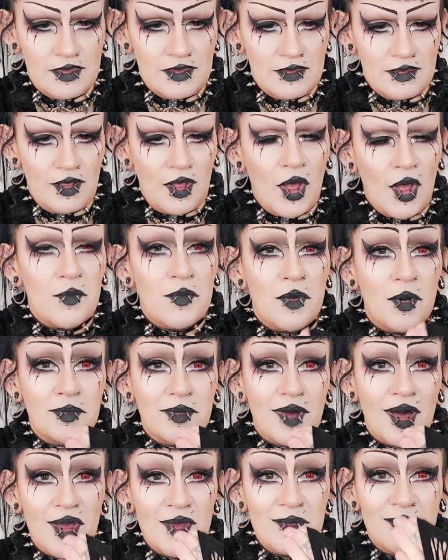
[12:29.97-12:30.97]
I hope
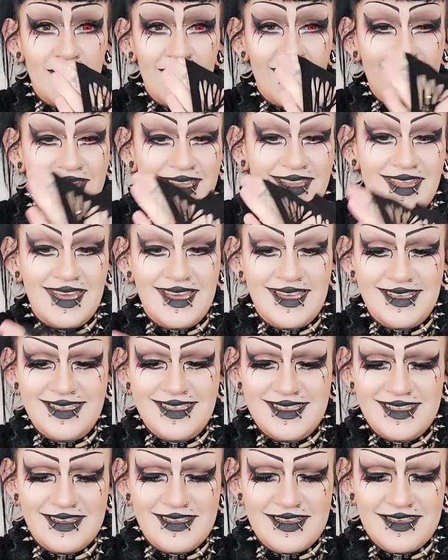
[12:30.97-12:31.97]
I like
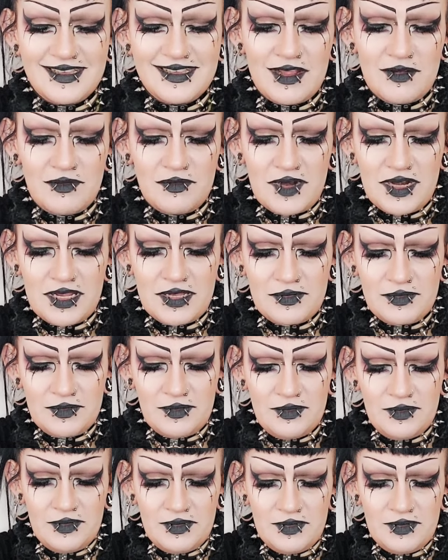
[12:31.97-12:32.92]
these. These look really cool.